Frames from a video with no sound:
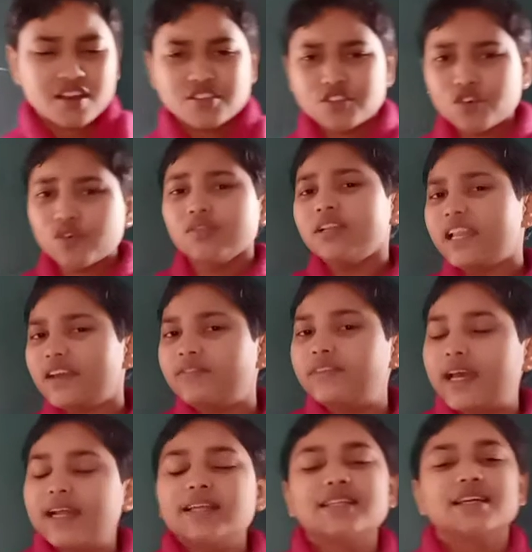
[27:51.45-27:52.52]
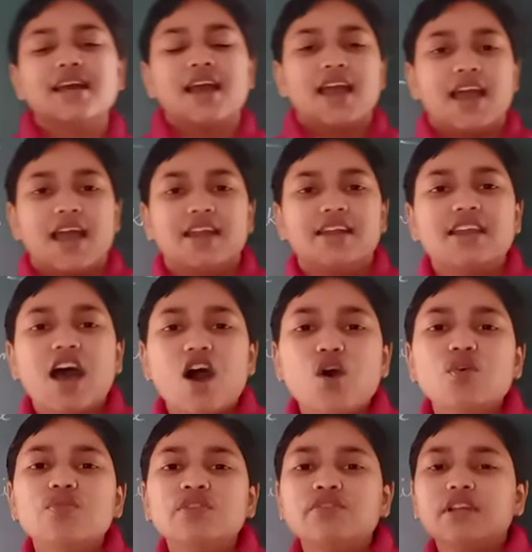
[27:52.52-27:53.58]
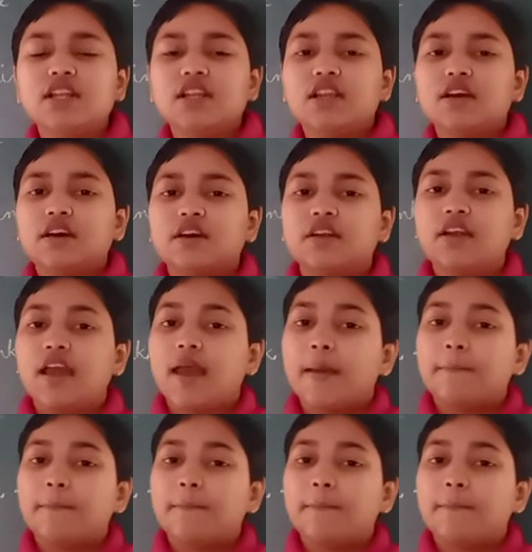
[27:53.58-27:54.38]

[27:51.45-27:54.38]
So leave that. Now we will learn